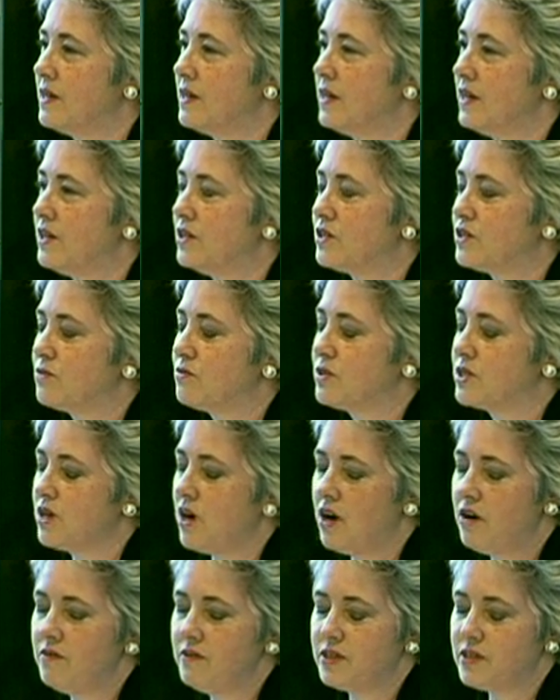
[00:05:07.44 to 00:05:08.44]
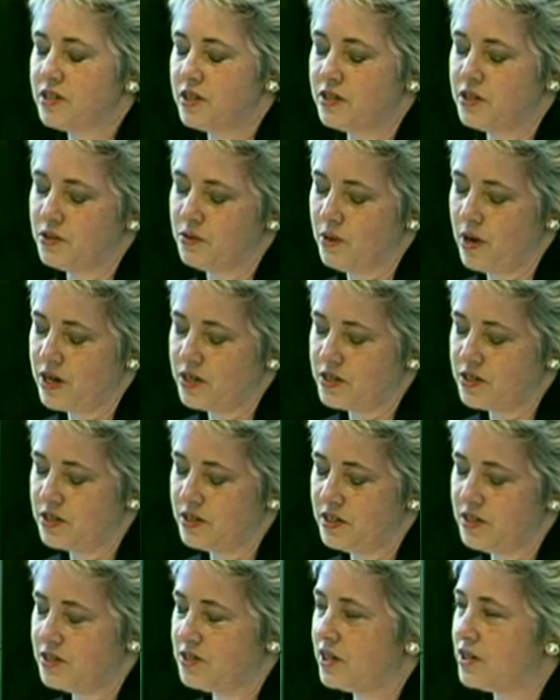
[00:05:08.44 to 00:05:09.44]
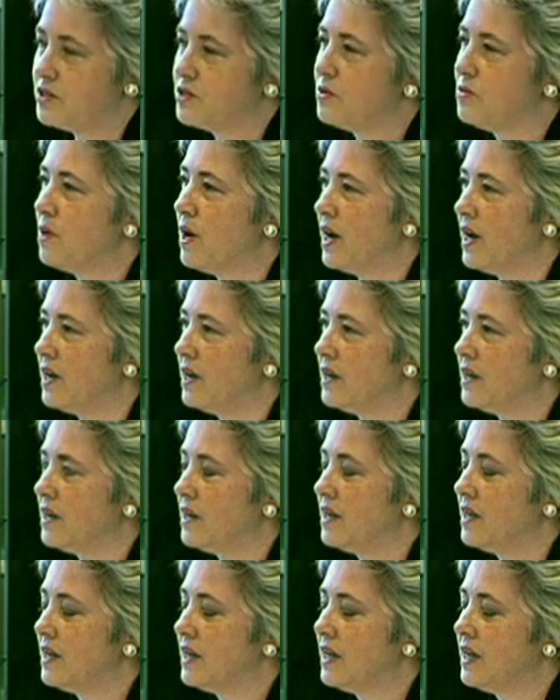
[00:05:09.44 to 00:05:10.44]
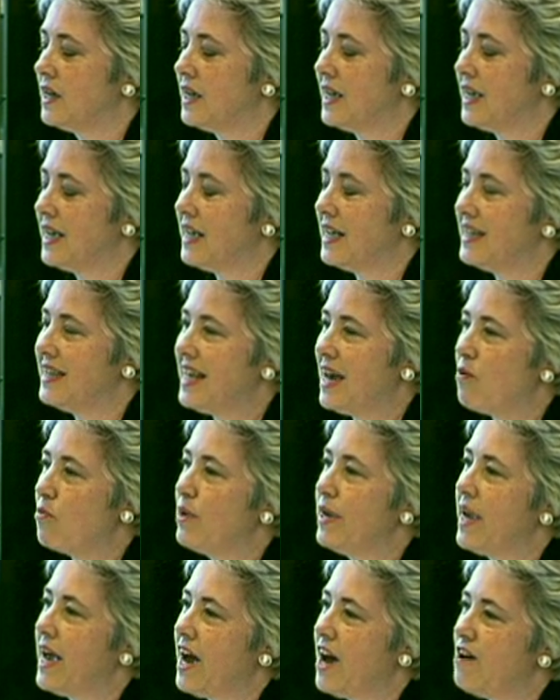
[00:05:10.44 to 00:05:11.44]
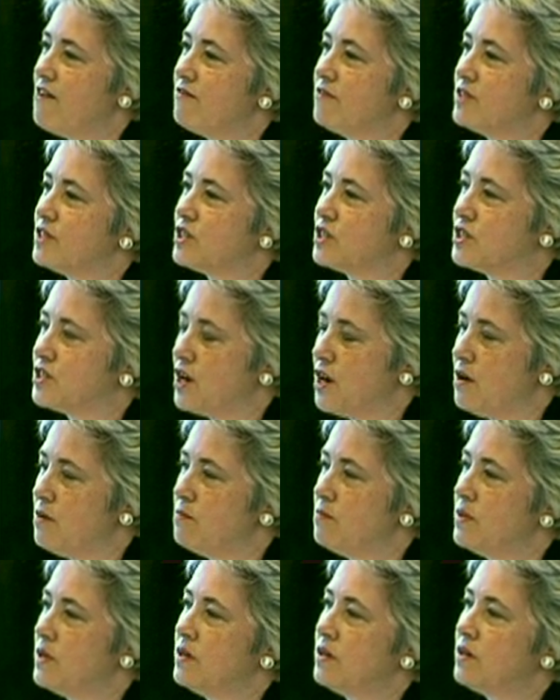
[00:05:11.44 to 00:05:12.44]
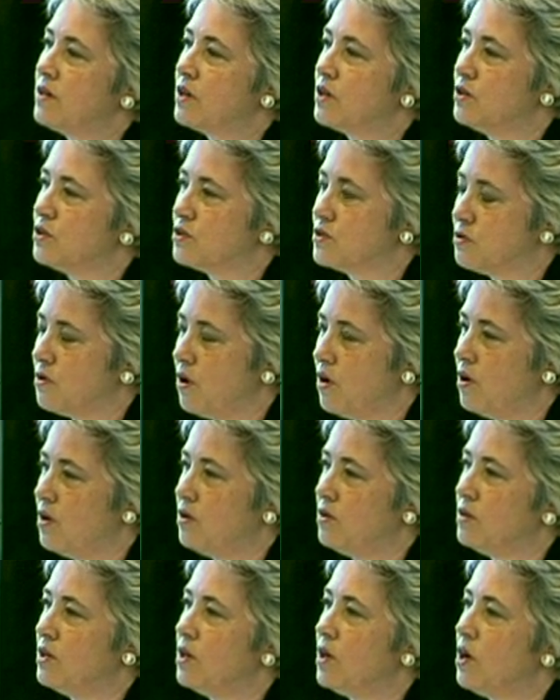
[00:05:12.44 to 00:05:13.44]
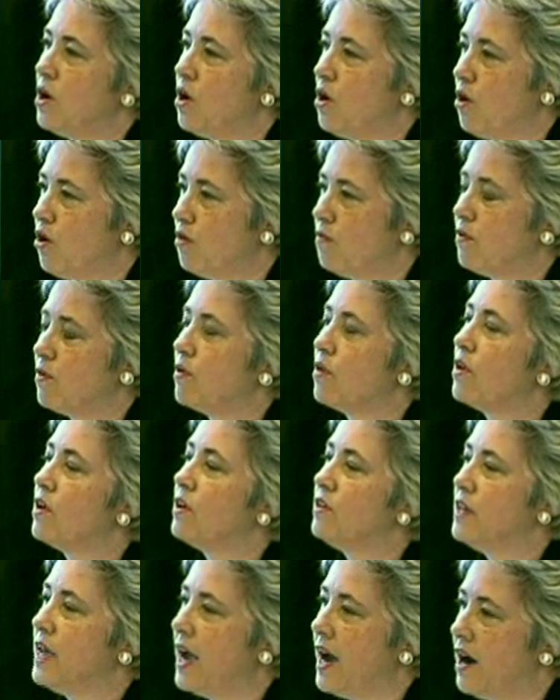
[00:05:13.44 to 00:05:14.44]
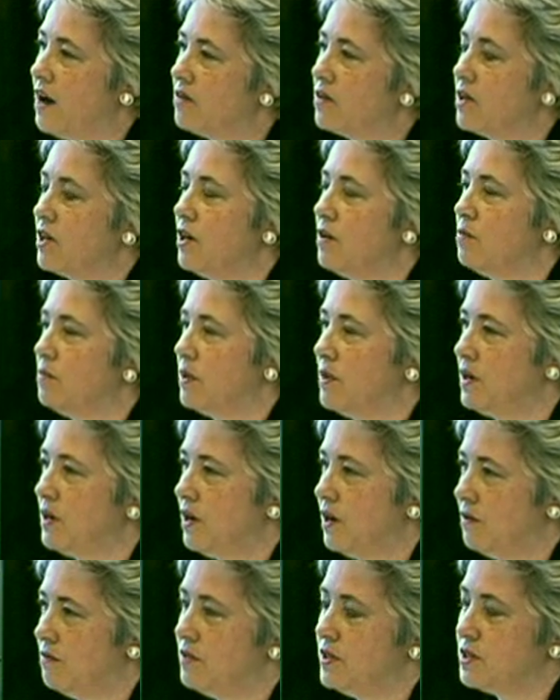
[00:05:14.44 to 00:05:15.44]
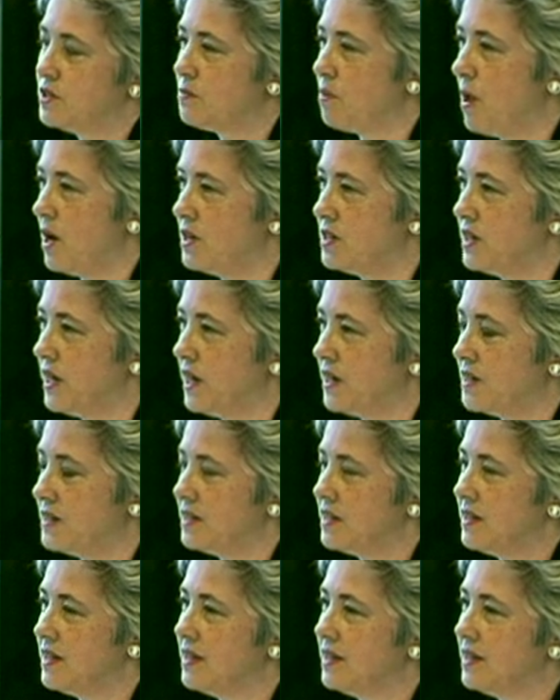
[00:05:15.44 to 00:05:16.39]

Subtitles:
is to resolve this situation in such a way that we have some control over the outcome of this project.